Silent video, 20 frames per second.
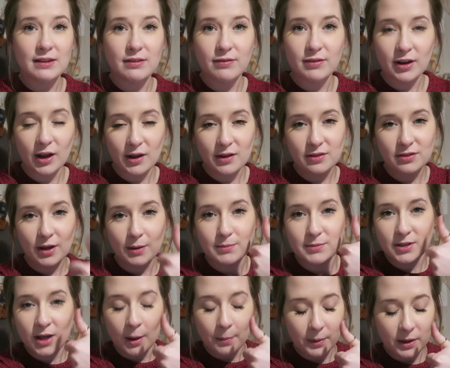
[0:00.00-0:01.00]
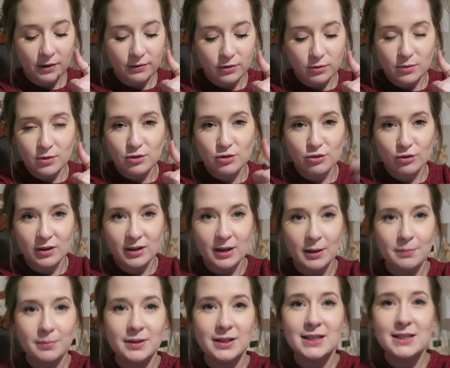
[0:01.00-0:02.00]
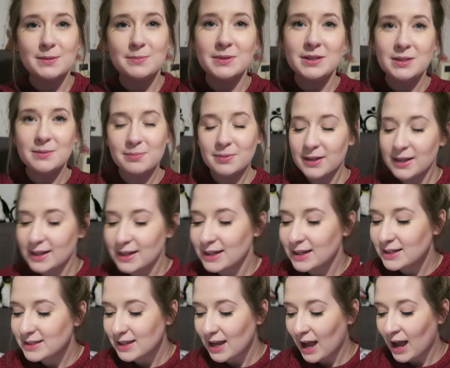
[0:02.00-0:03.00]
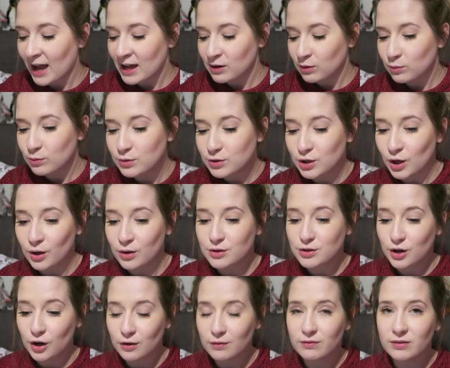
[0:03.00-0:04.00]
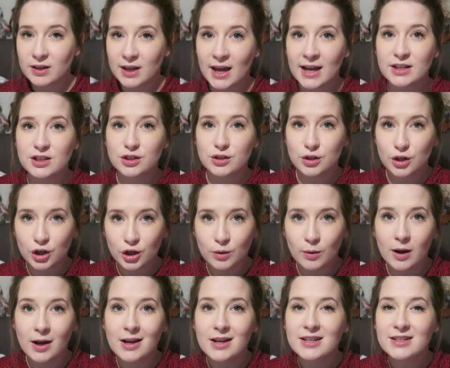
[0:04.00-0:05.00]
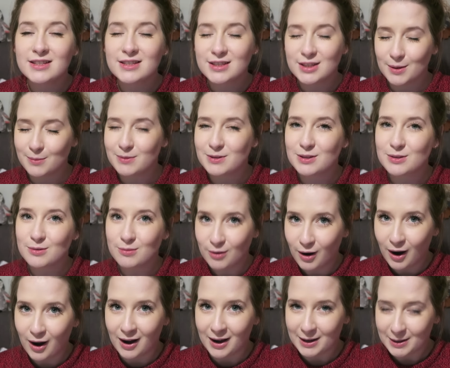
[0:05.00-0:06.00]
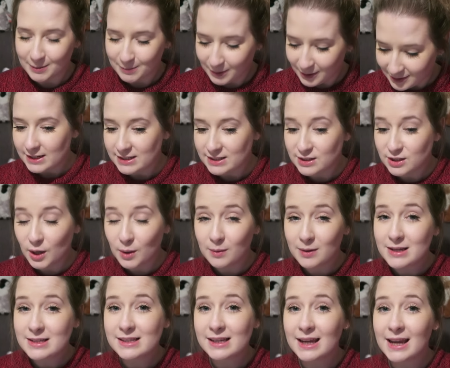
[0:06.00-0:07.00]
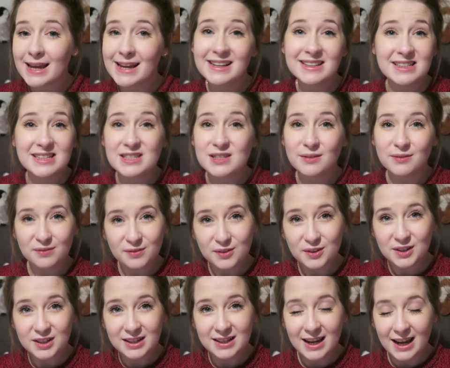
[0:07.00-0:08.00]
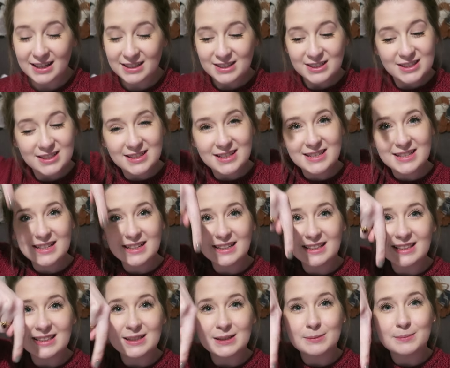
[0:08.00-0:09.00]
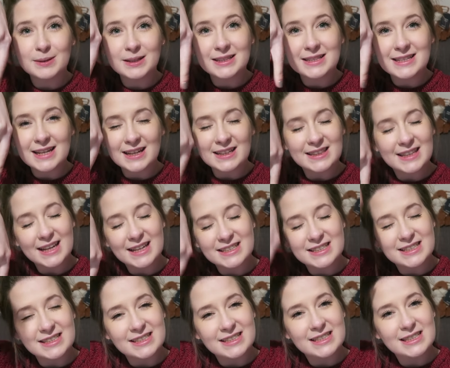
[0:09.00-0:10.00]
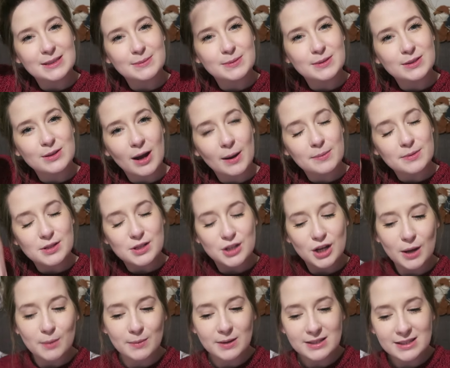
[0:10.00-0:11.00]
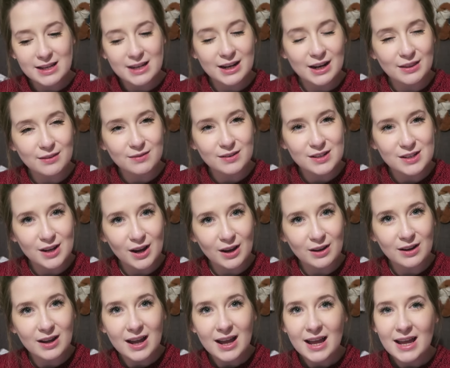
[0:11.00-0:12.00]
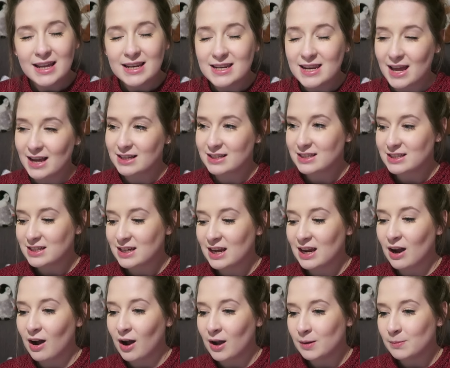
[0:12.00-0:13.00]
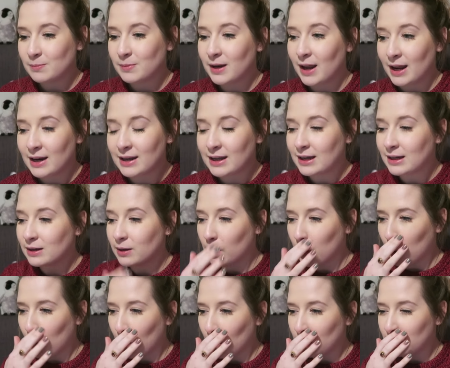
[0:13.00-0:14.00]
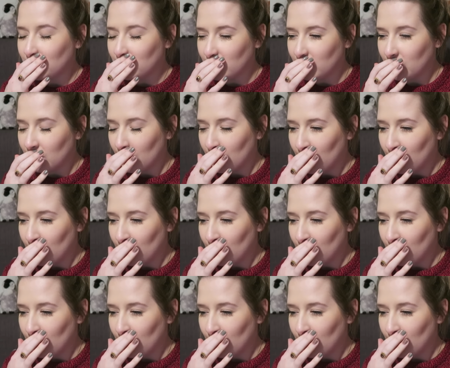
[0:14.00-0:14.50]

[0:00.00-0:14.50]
Give the video a thumbs up if you enjoyed it, please, please, please. And also, don't forget to subscribe. It's so easy, it's, it's free, and you just need to click the little button down there just to subscribe so you don't miss another video. Next year I am planning on